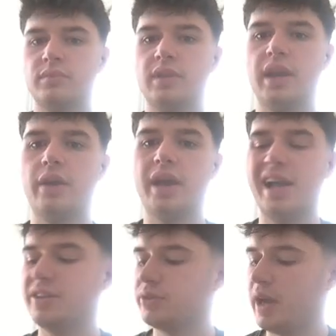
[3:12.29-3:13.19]
Now,
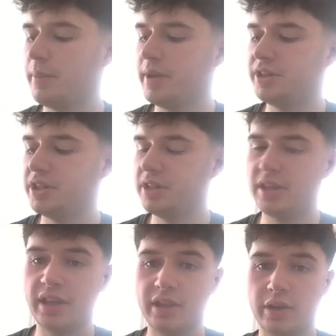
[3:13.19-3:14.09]
as I mentioned
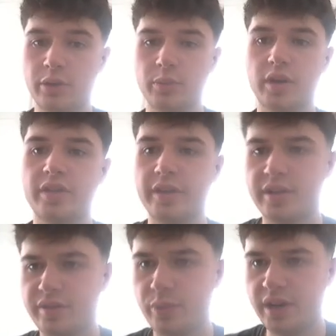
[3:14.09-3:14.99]
in the homework,
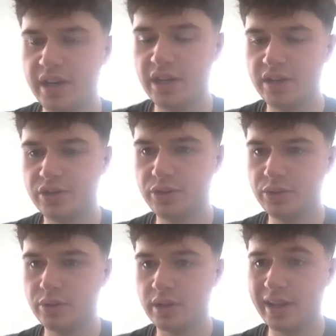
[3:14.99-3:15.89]
we need
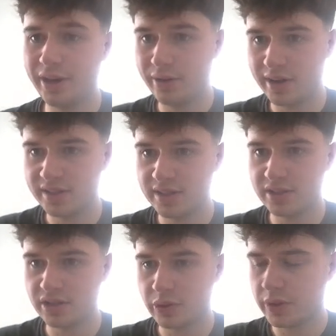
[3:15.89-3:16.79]
to linearize
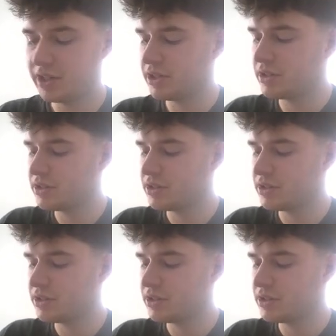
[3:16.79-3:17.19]
this equation.